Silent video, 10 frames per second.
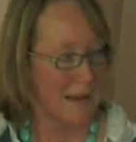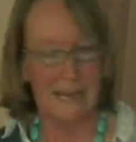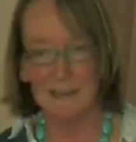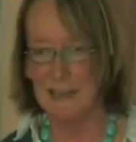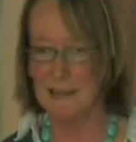
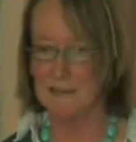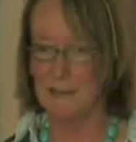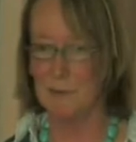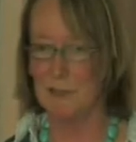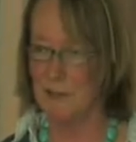And again, it's
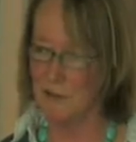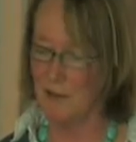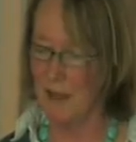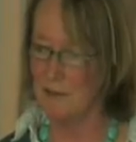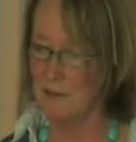something that you
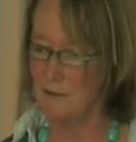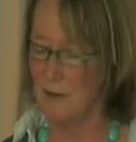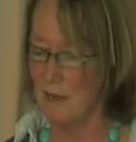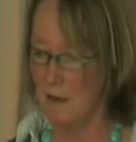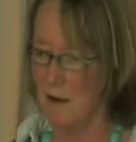can do
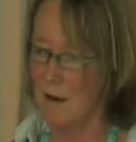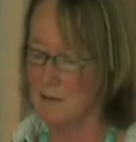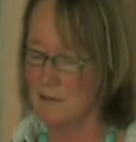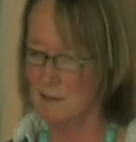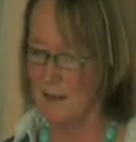in a
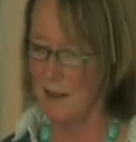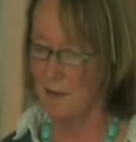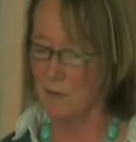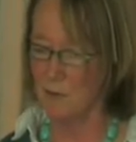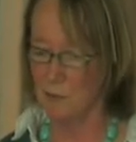garden
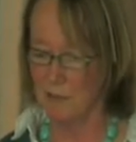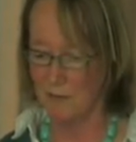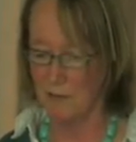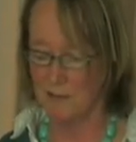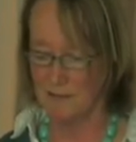scale that will
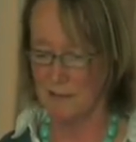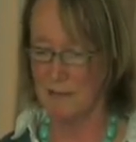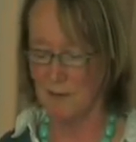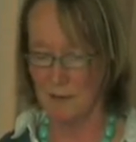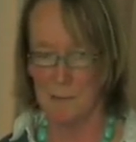give you a
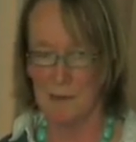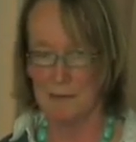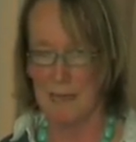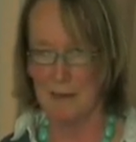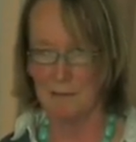significant amount
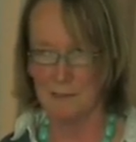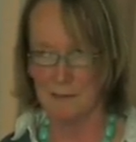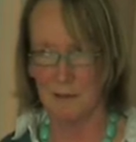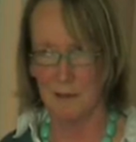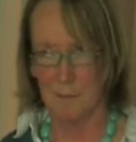of
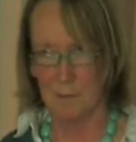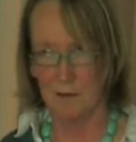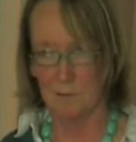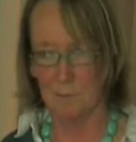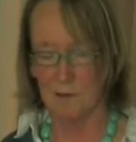calories,
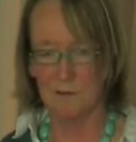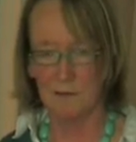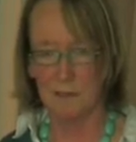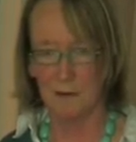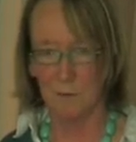because most of
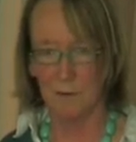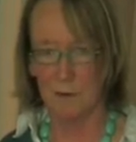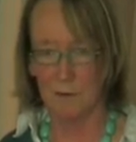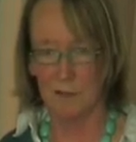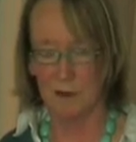the things we
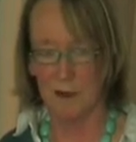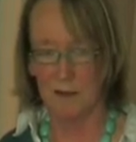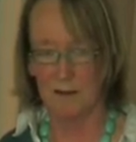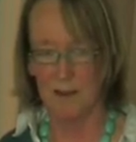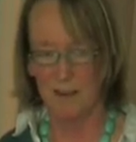grow in the
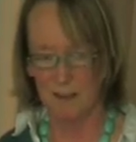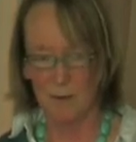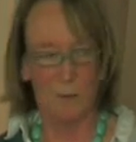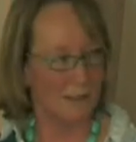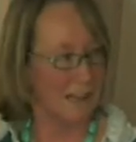garden,
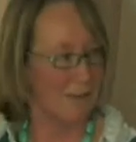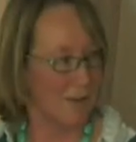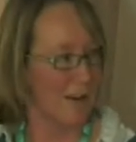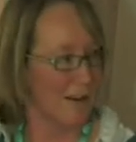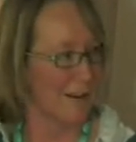you wouldn't get
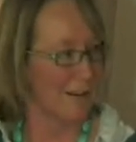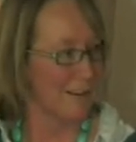fat on.